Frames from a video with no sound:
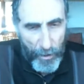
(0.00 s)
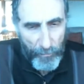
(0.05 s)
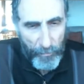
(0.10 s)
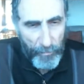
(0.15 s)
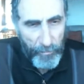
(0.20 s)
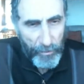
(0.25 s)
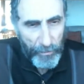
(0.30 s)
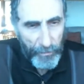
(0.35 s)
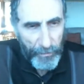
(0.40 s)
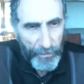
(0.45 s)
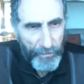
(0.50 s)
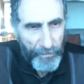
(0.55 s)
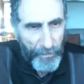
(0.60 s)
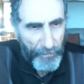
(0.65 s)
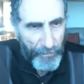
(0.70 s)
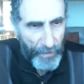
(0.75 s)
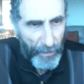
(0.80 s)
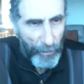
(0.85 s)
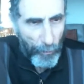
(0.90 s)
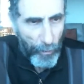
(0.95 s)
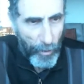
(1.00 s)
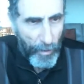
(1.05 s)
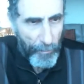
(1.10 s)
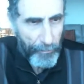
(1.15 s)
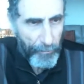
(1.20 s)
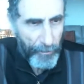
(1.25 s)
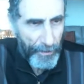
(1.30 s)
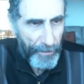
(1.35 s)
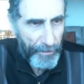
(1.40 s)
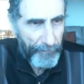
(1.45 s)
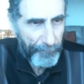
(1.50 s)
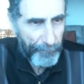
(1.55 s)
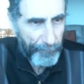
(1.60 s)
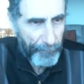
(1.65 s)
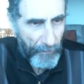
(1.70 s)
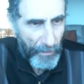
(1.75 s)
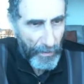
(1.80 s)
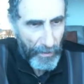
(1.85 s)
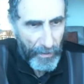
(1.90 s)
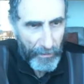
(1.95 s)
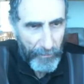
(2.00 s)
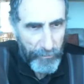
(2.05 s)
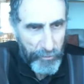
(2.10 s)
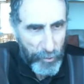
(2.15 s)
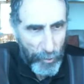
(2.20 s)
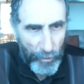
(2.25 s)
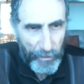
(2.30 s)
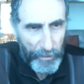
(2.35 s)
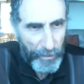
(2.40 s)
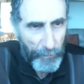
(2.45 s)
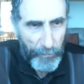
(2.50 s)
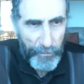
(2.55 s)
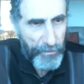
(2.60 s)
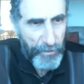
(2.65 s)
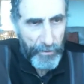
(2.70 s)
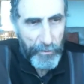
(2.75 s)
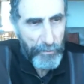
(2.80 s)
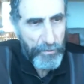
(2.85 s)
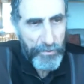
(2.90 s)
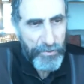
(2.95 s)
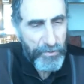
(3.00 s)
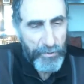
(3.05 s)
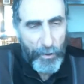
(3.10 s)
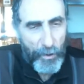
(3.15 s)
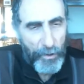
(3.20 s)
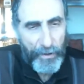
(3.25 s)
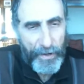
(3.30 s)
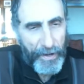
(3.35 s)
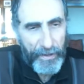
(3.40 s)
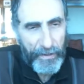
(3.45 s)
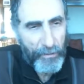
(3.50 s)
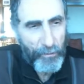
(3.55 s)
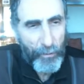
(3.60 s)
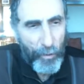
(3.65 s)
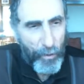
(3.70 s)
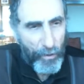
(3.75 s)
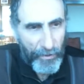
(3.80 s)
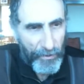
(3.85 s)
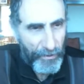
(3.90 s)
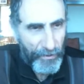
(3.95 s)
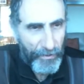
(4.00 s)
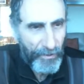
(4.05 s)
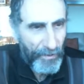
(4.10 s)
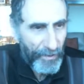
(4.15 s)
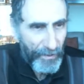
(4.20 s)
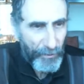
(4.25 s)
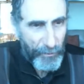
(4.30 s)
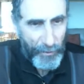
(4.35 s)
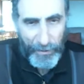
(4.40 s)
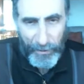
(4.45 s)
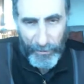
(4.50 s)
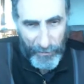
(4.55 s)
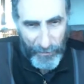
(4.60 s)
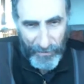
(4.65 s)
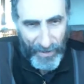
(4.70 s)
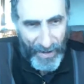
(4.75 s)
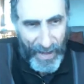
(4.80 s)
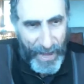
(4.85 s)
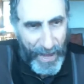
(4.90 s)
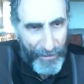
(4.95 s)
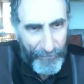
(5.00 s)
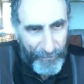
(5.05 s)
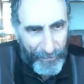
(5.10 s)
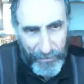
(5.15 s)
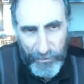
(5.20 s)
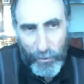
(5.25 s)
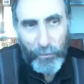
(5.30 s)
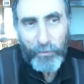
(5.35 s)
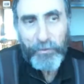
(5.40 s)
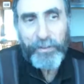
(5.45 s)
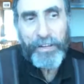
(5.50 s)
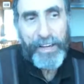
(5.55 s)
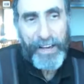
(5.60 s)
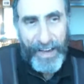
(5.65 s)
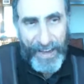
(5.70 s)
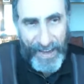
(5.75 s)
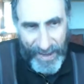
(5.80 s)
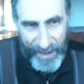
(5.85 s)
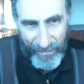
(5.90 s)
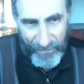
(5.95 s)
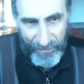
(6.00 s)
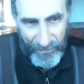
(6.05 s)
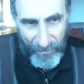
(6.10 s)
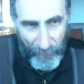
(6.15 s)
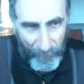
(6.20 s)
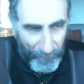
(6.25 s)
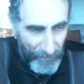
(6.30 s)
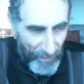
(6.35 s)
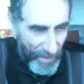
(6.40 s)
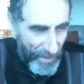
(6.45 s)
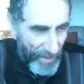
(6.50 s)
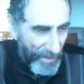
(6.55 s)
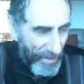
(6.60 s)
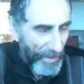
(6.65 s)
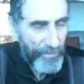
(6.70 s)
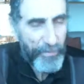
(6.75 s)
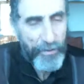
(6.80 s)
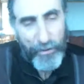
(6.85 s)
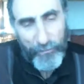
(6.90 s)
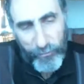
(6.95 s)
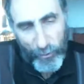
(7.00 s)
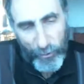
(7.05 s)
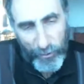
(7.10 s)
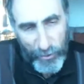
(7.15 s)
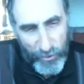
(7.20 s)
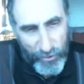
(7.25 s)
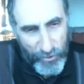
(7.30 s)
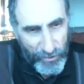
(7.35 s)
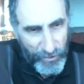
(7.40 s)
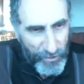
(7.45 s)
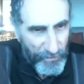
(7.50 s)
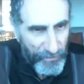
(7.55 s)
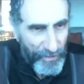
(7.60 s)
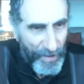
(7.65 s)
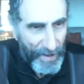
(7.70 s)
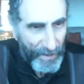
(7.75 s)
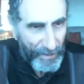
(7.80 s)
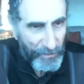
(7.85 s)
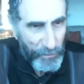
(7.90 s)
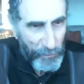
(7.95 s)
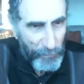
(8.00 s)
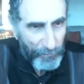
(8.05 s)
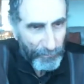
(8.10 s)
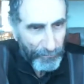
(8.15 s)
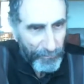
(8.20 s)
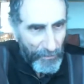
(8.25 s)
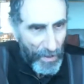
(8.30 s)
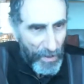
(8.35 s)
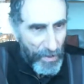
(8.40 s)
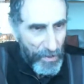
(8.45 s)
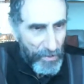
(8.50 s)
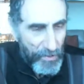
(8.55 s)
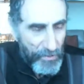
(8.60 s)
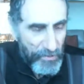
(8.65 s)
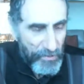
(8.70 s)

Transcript: then the probability that they cooperate um, jointly with you is not any longer greater than a half. It's only a half, and therefore you should defect.